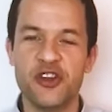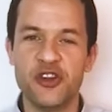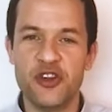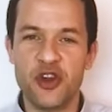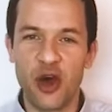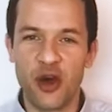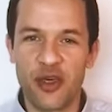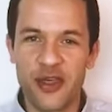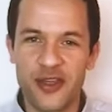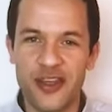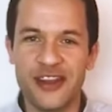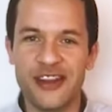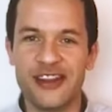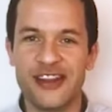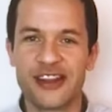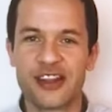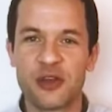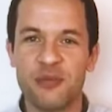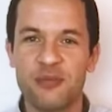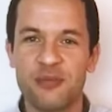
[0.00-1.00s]

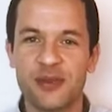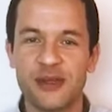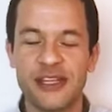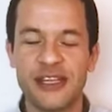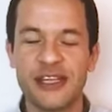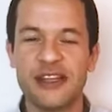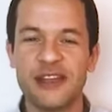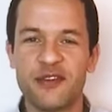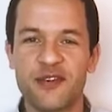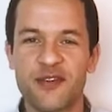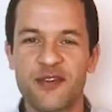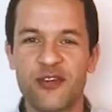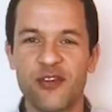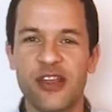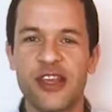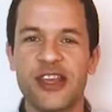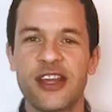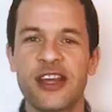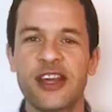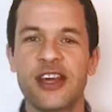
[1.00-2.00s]
Nothing, completely
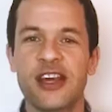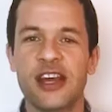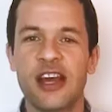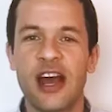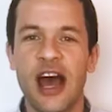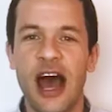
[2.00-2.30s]
free.